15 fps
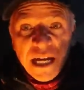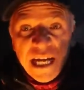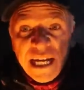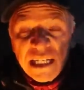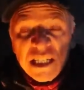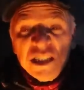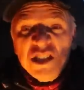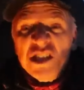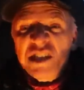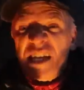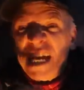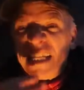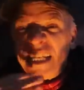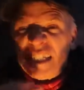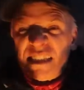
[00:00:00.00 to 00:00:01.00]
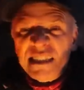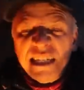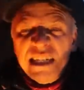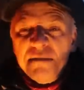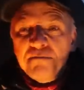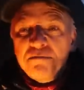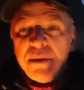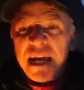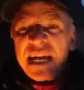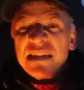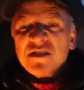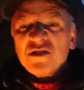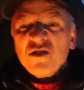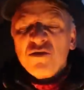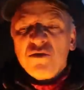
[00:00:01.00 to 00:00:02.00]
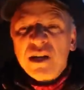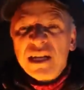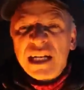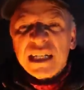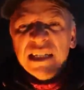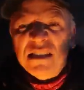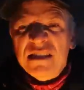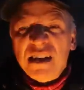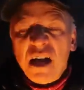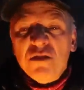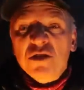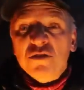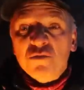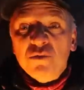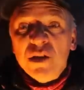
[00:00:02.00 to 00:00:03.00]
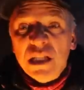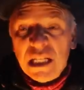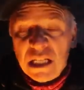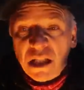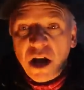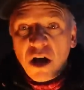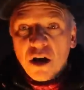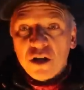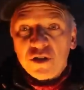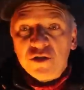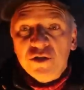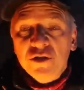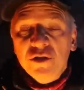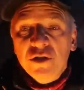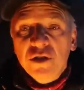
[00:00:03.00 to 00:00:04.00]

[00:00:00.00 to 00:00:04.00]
And it just had this deep bass to it, and it sounded really large.